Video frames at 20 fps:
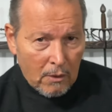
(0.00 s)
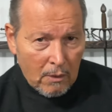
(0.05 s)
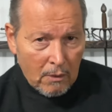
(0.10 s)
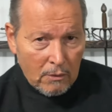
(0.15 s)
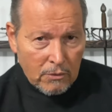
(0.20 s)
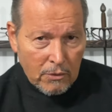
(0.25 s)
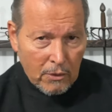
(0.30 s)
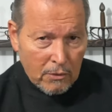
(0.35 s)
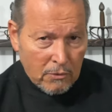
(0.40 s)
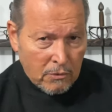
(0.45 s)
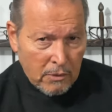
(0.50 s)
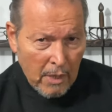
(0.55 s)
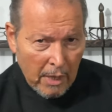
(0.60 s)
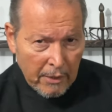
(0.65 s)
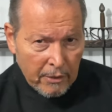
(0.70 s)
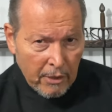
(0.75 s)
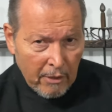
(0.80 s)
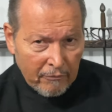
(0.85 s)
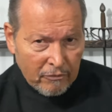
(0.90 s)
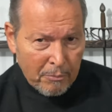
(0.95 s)
See, it's not
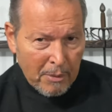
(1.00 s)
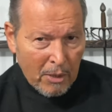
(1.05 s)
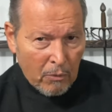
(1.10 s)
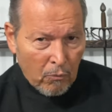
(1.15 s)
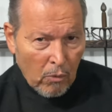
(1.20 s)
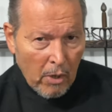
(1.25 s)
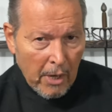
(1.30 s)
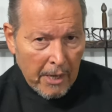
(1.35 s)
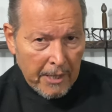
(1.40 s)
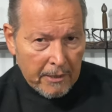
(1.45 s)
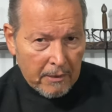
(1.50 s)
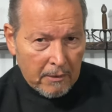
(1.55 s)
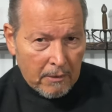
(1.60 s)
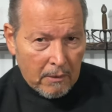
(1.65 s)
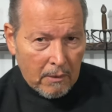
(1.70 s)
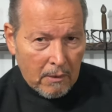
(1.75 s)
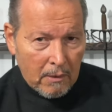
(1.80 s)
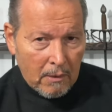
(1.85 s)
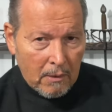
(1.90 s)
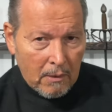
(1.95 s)
enough to be right.
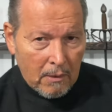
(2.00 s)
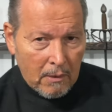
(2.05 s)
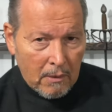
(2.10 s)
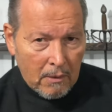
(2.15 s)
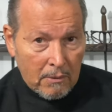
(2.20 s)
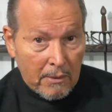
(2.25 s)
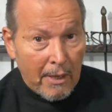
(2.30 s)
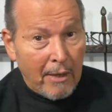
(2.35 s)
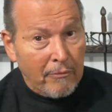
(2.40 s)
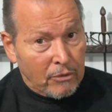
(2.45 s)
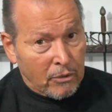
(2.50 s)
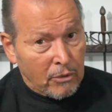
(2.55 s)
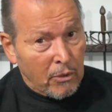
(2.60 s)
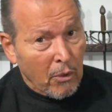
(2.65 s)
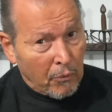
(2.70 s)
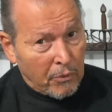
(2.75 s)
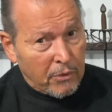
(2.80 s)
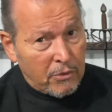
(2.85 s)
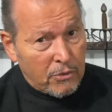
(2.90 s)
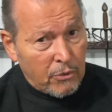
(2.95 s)
You have to know
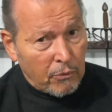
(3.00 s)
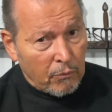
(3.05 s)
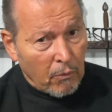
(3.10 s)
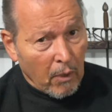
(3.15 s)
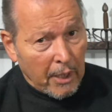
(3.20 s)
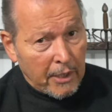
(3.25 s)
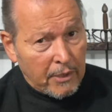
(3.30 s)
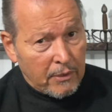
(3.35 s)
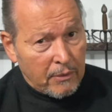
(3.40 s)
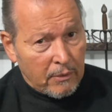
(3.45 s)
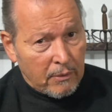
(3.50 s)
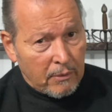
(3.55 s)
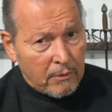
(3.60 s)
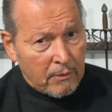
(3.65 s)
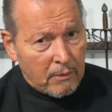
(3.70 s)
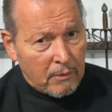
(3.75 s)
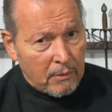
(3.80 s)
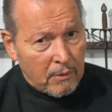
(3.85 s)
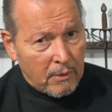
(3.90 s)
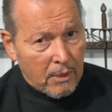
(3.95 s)
that you're right.
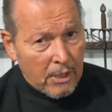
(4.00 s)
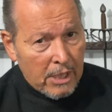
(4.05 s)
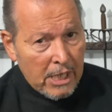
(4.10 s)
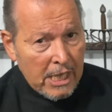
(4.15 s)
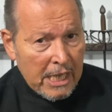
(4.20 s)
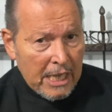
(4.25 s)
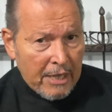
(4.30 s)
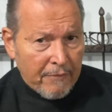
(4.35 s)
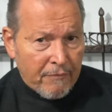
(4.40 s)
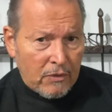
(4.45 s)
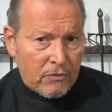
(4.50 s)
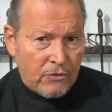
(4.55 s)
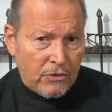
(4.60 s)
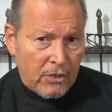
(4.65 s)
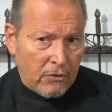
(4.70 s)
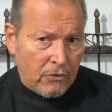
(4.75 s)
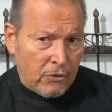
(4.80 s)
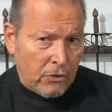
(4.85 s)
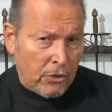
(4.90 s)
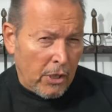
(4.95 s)
If he
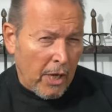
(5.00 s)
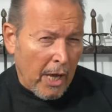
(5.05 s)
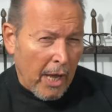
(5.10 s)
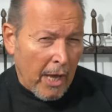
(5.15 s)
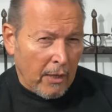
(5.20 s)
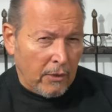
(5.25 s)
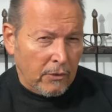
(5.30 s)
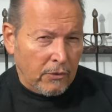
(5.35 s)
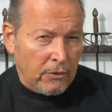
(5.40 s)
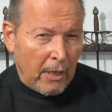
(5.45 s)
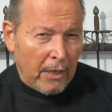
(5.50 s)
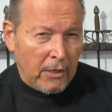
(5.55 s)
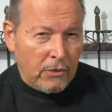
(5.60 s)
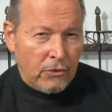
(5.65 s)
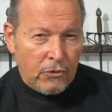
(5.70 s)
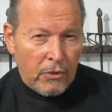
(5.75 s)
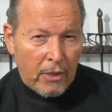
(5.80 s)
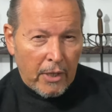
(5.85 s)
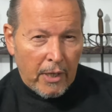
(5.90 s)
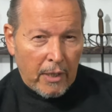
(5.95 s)
says yes, I
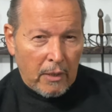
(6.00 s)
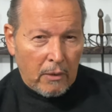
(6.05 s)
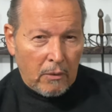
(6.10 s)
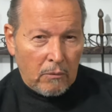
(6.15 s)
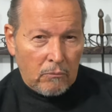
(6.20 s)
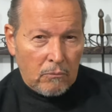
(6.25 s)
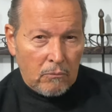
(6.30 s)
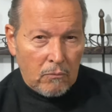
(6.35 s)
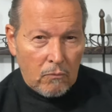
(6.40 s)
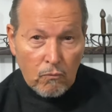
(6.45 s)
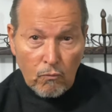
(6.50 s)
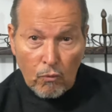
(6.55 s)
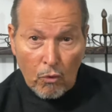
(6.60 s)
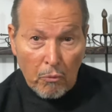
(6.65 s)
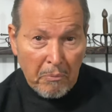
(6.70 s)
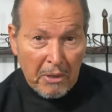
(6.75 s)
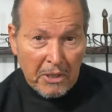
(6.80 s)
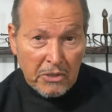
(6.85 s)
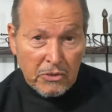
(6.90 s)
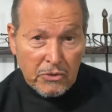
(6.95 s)
say, What
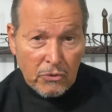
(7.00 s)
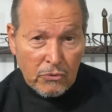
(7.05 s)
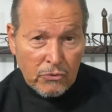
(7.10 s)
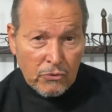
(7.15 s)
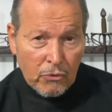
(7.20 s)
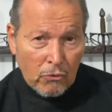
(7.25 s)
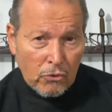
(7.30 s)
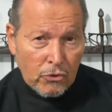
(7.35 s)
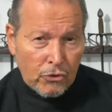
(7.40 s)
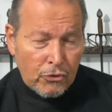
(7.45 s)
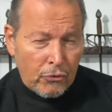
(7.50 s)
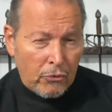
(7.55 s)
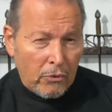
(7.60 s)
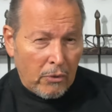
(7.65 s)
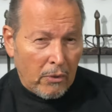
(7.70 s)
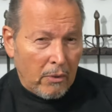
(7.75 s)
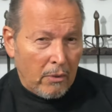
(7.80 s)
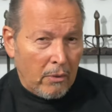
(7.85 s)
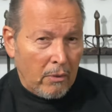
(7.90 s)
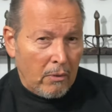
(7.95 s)
makes you so sure?
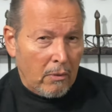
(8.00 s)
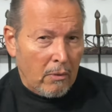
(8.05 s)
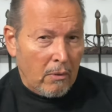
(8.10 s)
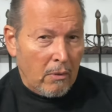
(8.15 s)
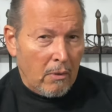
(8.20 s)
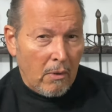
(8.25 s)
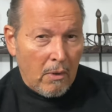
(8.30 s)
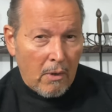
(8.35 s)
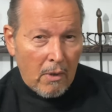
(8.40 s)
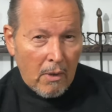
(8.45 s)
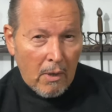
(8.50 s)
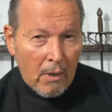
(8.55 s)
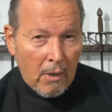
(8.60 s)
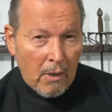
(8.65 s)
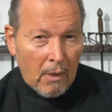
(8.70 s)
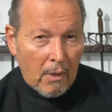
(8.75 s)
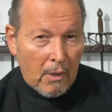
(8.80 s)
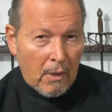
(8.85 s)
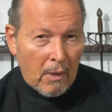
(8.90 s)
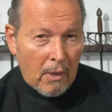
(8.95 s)

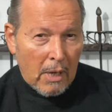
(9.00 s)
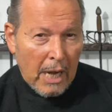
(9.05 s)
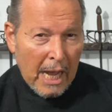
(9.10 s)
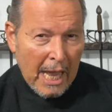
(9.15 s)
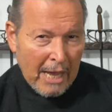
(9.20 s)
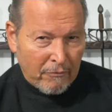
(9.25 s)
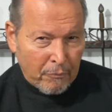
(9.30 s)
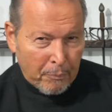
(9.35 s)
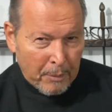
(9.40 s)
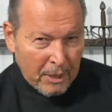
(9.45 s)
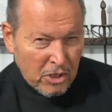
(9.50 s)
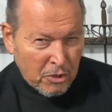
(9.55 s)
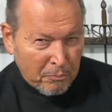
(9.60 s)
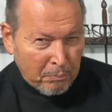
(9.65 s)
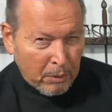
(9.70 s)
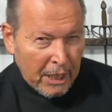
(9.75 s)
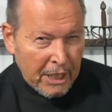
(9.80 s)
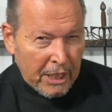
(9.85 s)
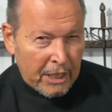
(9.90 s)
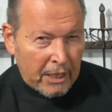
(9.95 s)
I have him
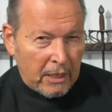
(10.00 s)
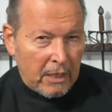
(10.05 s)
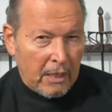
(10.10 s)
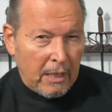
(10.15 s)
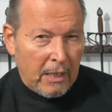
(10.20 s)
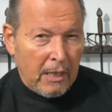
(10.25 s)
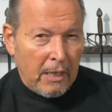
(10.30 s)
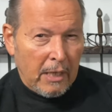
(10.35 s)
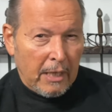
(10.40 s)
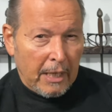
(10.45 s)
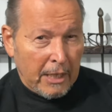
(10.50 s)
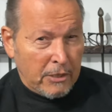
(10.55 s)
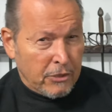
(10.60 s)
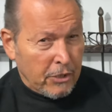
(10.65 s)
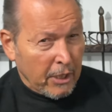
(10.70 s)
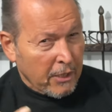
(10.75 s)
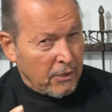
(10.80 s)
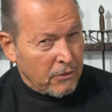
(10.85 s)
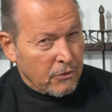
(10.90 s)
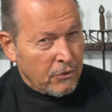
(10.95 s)
explain it and I
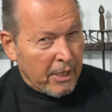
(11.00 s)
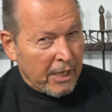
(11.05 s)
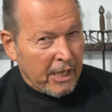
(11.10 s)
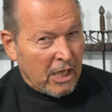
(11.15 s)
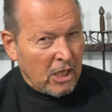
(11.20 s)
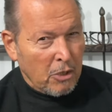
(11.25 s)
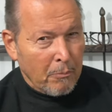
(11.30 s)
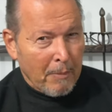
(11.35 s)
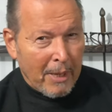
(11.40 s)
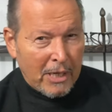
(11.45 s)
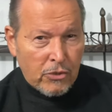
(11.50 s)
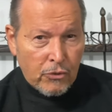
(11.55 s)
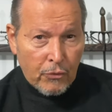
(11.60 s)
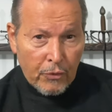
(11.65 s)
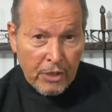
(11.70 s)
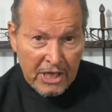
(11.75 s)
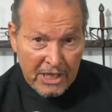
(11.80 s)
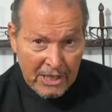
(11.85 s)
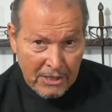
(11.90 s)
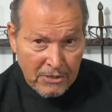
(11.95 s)
check his thinking to make sure
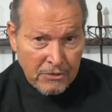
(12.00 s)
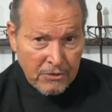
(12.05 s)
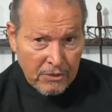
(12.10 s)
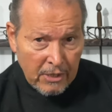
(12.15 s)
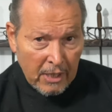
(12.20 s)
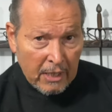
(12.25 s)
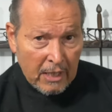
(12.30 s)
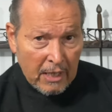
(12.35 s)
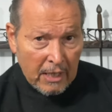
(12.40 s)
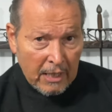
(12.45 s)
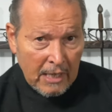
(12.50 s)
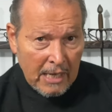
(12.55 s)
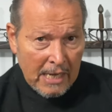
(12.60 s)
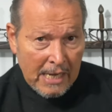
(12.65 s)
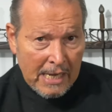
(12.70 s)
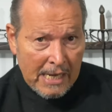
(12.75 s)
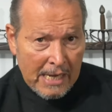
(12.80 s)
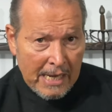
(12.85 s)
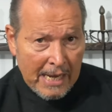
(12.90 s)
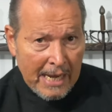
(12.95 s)
he is thinking
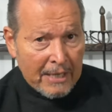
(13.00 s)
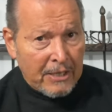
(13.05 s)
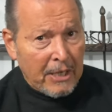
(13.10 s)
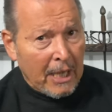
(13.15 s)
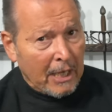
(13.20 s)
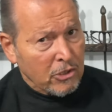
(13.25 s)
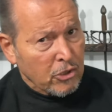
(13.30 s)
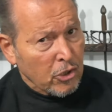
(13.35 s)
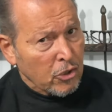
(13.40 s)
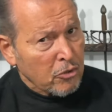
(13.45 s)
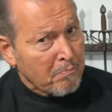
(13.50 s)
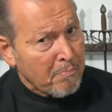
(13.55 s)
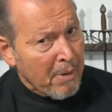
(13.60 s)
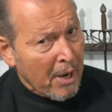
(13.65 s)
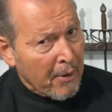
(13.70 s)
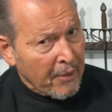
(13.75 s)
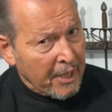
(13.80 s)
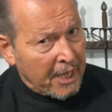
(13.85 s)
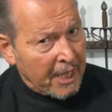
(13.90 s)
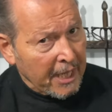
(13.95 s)
and not just
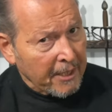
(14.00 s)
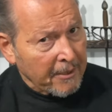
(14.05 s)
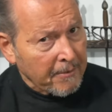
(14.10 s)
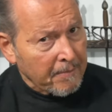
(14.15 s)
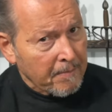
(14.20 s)
parroting.